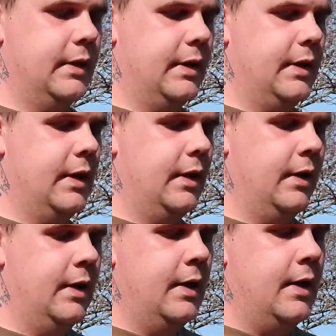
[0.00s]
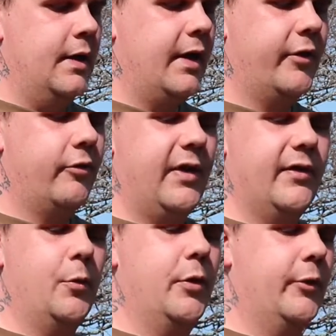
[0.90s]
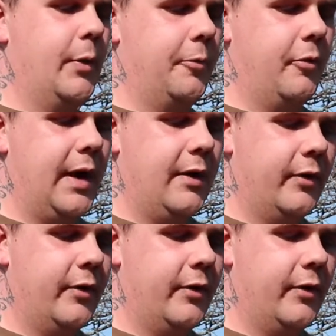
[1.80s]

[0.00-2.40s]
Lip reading: And that's the reason I wanted to upgrade,